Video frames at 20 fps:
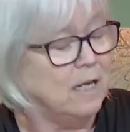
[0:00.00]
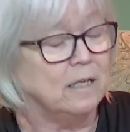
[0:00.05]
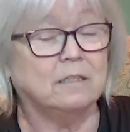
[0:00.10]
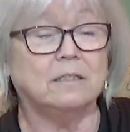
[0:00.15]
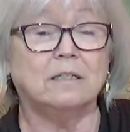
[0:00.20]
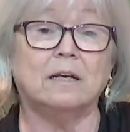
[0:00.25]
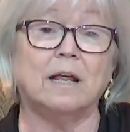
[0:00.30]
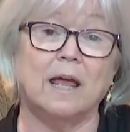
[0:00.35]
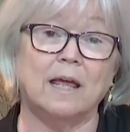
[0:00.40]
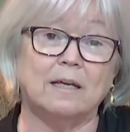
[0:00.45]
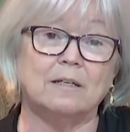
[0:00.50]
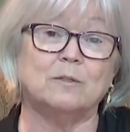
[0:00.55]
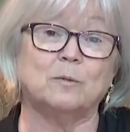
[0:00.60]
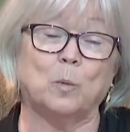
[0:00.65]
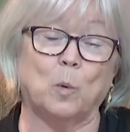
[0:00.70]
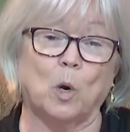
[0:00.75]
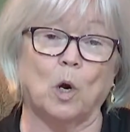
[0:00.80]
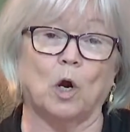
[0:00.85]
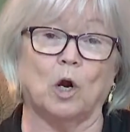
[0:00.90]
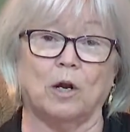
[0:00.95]
Today's
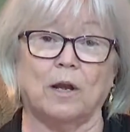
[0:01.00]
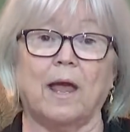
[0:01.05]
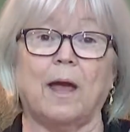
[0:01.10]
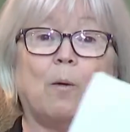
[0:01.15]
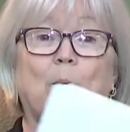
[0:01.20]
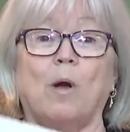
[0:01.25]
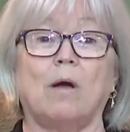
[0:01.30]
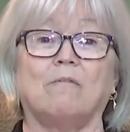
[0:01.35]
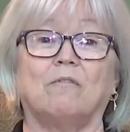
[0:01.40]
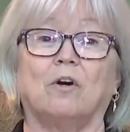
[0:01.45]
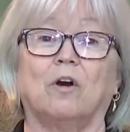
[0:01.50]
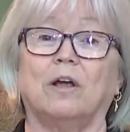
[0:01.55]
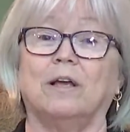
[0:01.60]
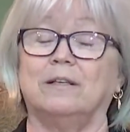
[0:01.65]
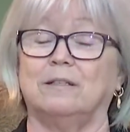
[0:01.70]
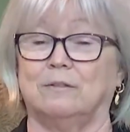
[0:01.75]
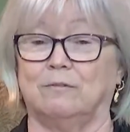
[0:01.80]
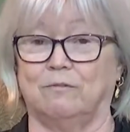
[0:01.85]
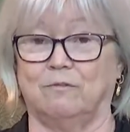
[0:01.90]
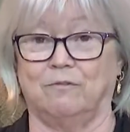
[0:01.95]
word, however,
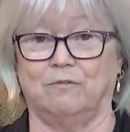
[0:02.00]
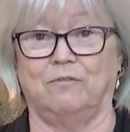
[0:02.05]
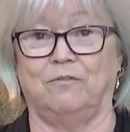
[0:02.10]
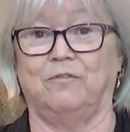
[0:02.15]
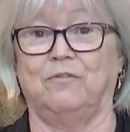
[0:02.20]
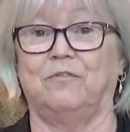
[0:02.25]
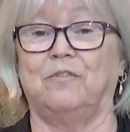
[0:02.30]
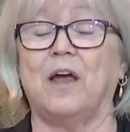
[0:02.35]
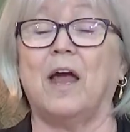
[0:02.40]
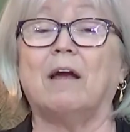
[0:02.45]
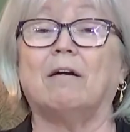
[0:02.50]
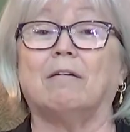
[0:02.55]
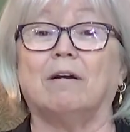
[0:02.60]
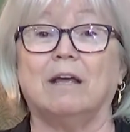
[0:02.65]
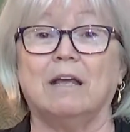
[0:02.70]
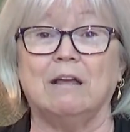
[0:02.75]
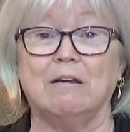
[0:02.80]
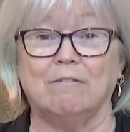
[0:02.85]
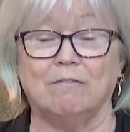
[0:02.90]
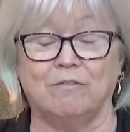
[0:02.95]
is very,